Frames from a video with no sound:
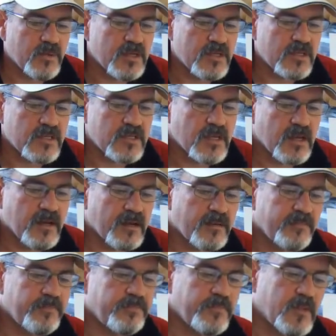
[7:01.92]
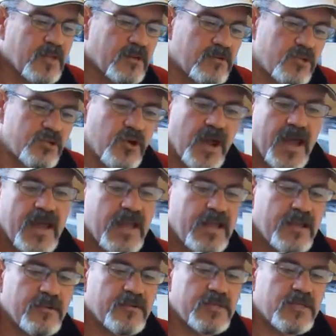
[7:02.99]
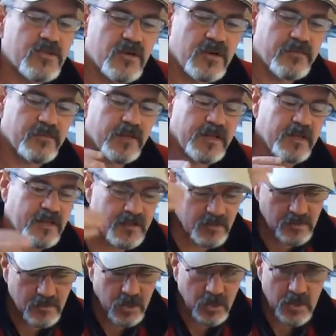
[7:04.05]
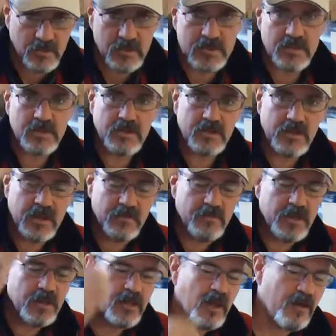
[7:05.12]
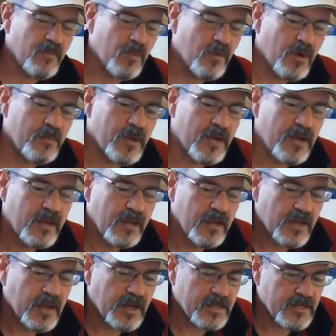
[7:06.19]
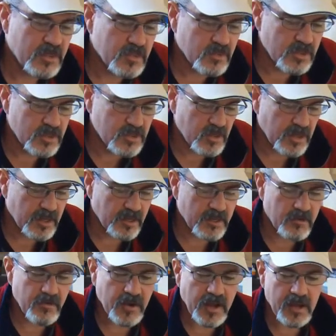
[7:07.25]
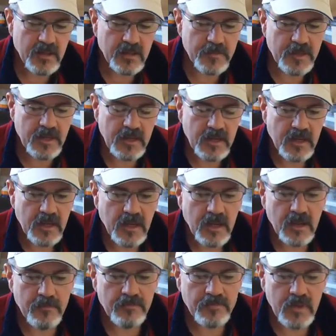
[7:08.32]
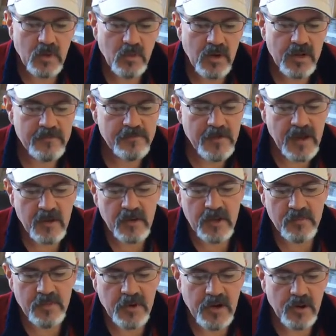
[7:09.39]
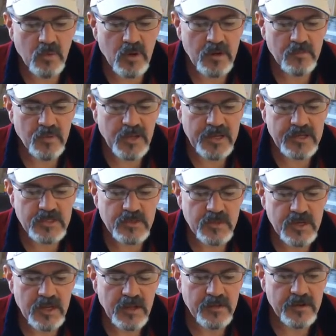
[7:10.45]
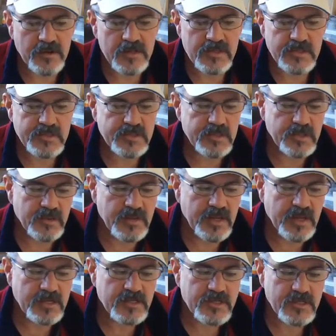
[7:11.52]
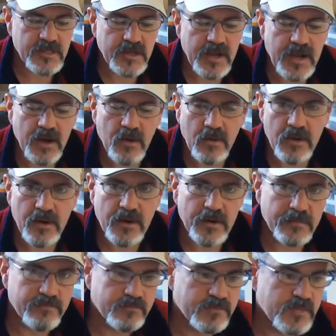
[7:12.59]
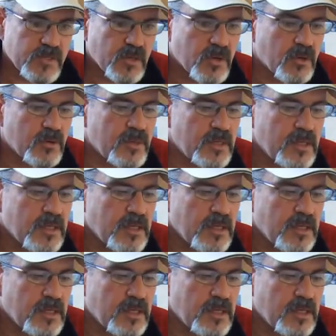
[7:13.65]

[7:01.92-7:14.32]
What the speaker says: was you know, draggy. It was sort of like, you know, the motor could give me a lot more, but I just would sort of hit the drag limit. What I found comparing one plane to another is, you know, the extra hour or so